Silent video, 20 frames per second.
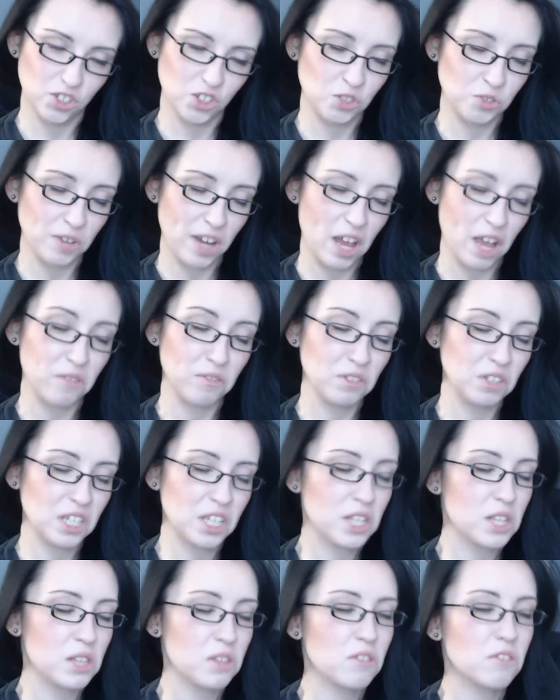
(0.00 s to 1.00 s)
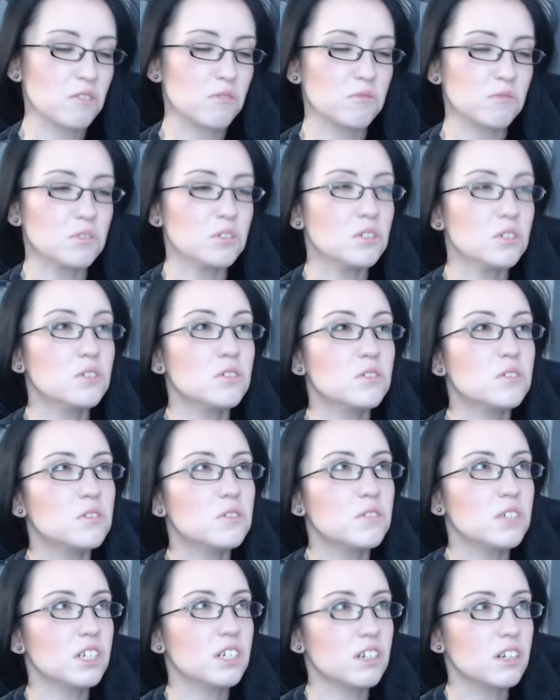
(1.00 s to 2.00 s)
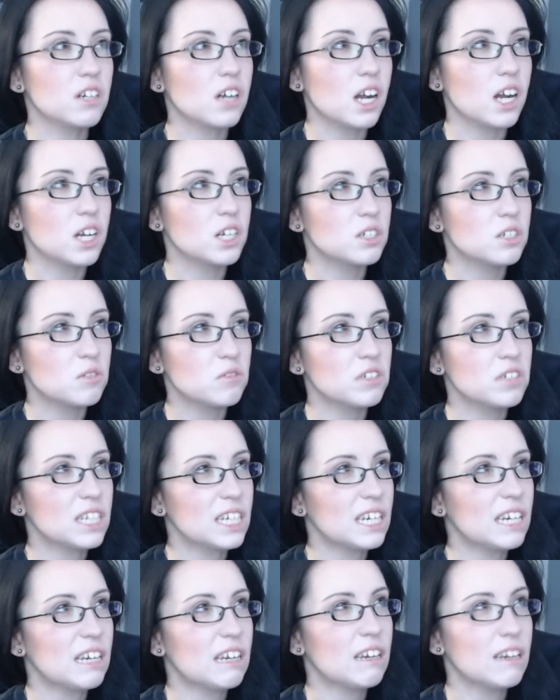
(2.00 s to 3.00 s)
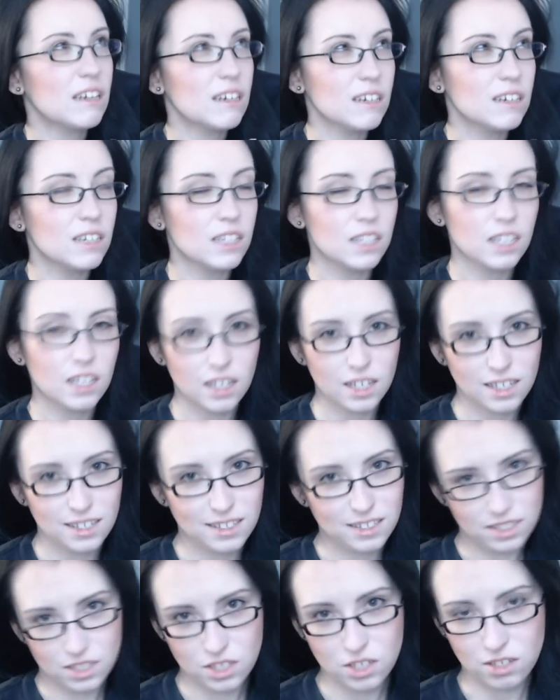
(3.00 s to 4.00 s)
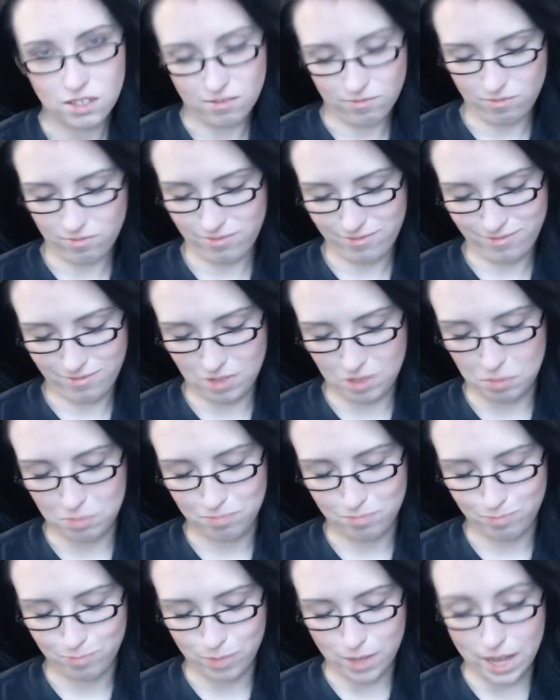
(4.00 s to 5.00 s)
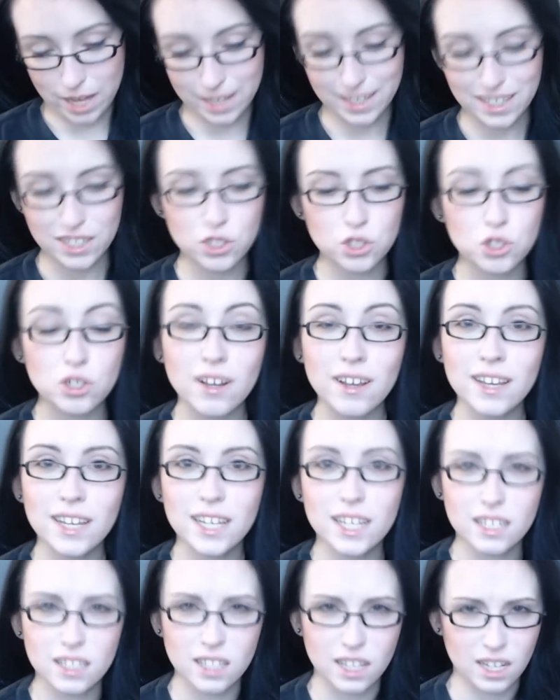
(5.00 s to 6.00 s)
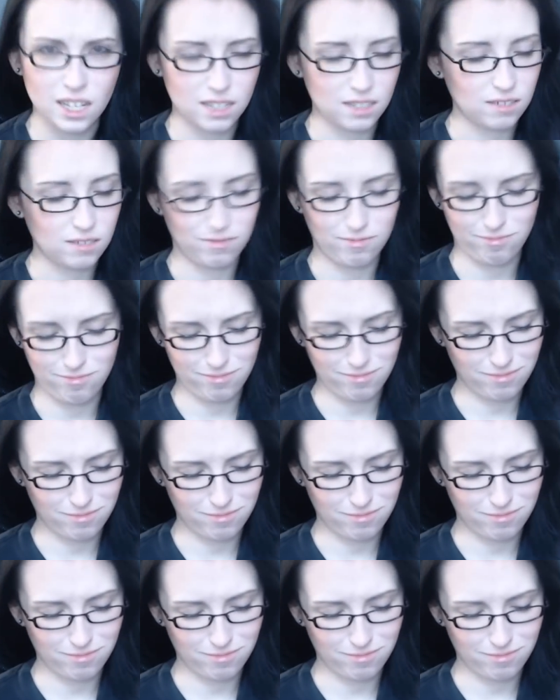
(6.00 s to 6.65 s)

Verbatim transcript: travel it through your artery to the blockage and then